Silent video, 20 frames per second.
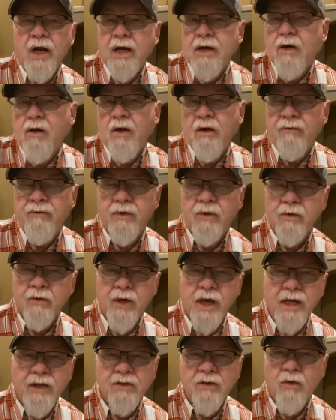I call it full
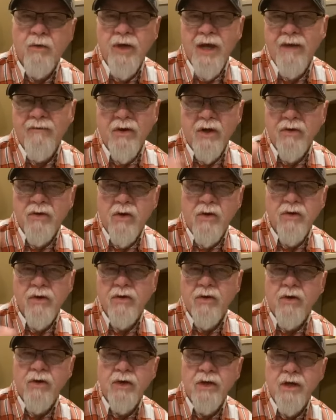race. So we have our
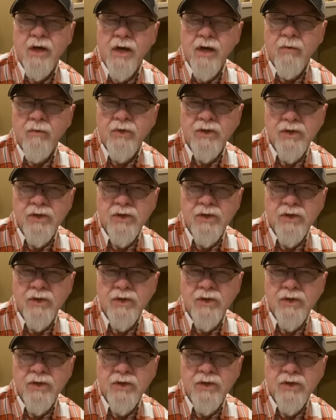30-30 cam,